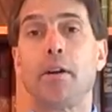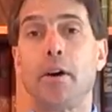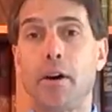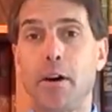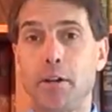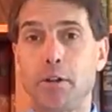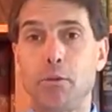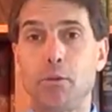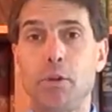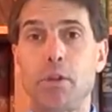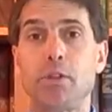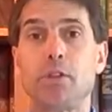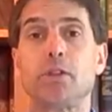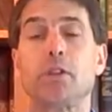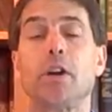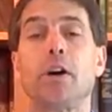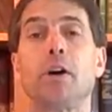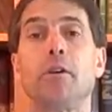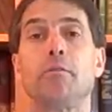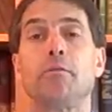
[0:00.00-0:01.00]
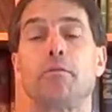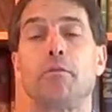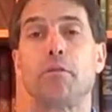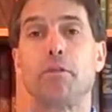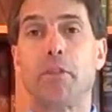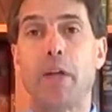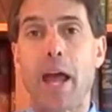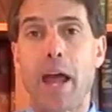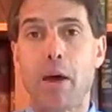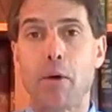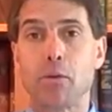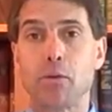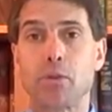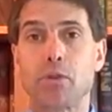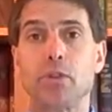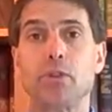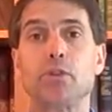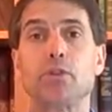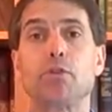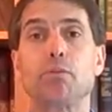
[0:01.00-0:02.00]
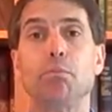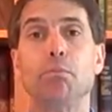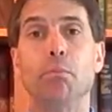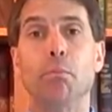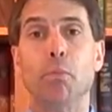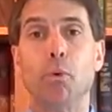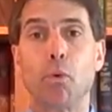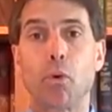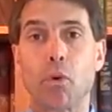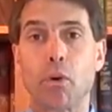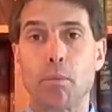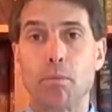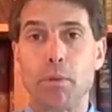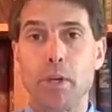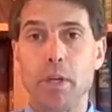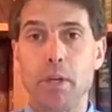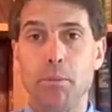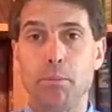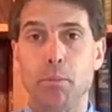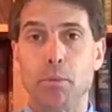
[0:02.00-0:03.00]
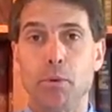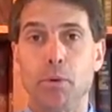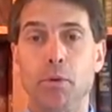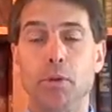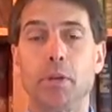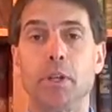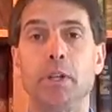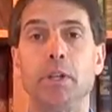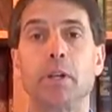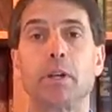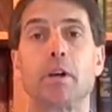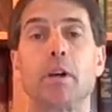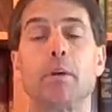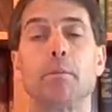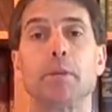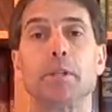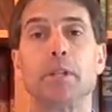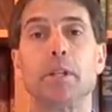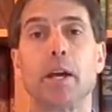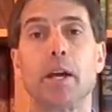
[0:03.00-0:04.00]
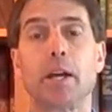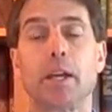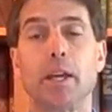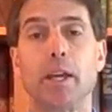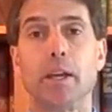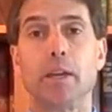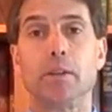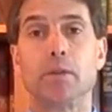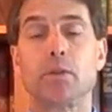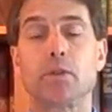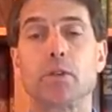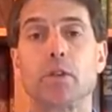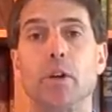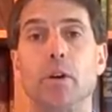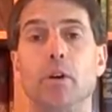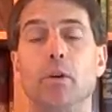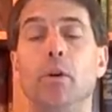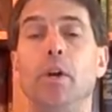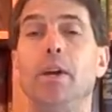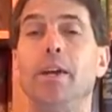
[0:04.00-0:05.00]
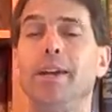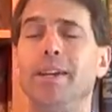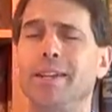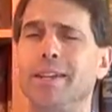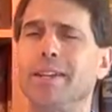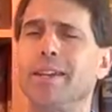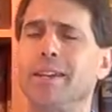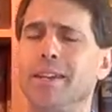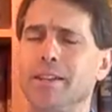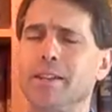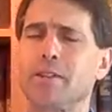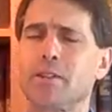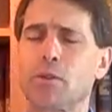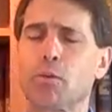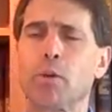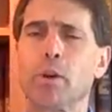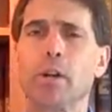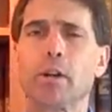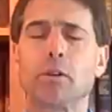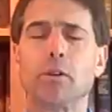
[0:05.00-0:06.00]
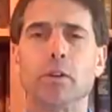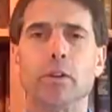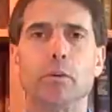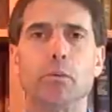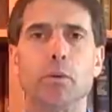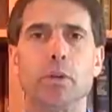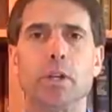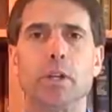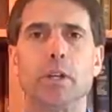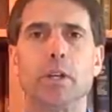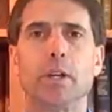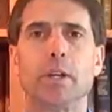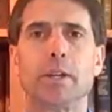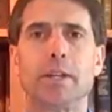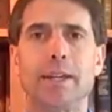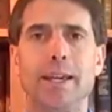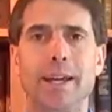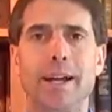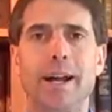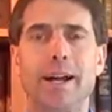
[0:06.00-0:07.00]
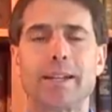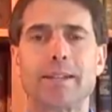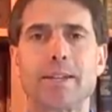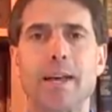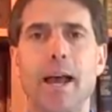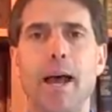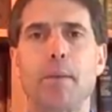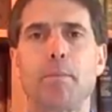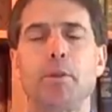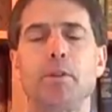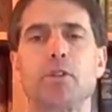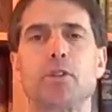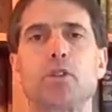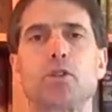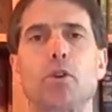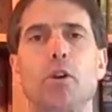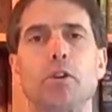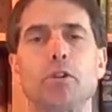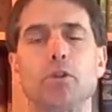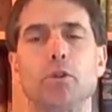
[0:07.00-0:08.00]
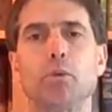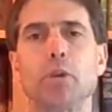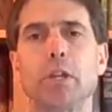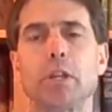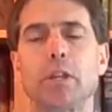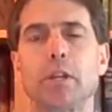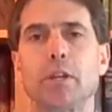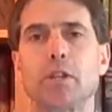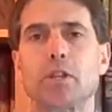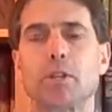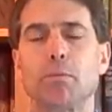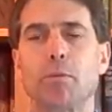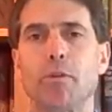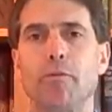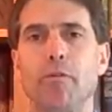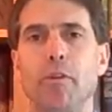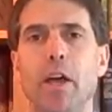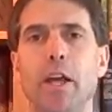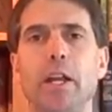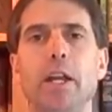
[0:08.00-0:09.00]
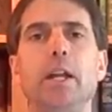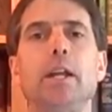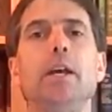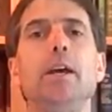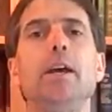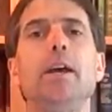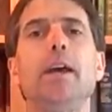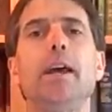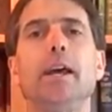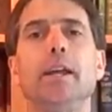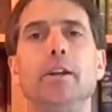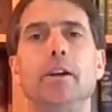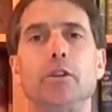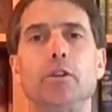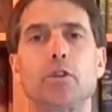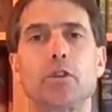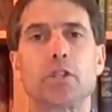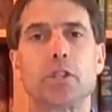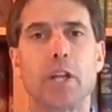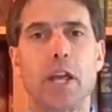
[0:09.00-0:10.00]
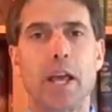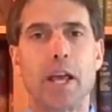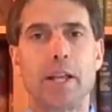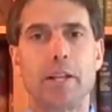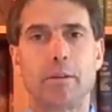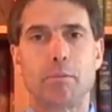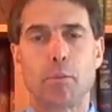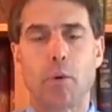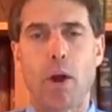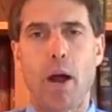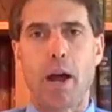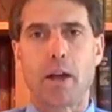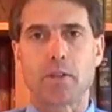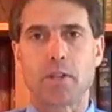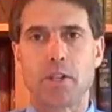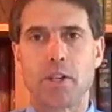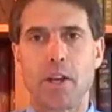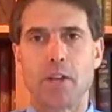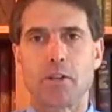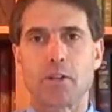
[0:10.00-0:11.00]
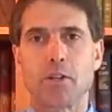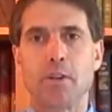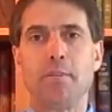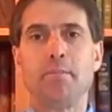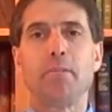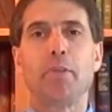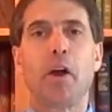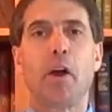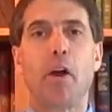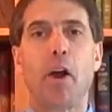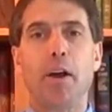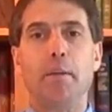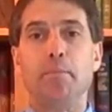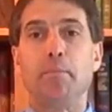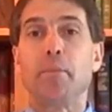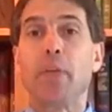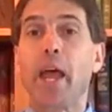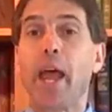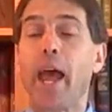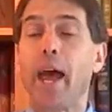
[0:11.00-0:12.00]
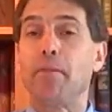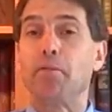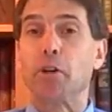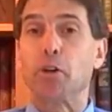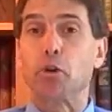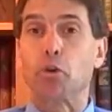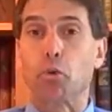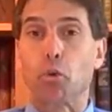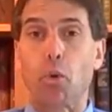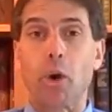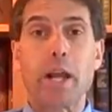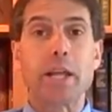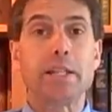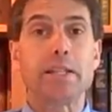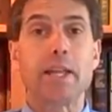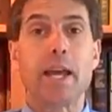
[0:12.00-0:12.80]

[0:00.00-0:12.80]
hundreds of thousands more people in the coming decades. So it, it's critical that we get on top of this, start doing things to prevent it, and understand the process. All right, have a great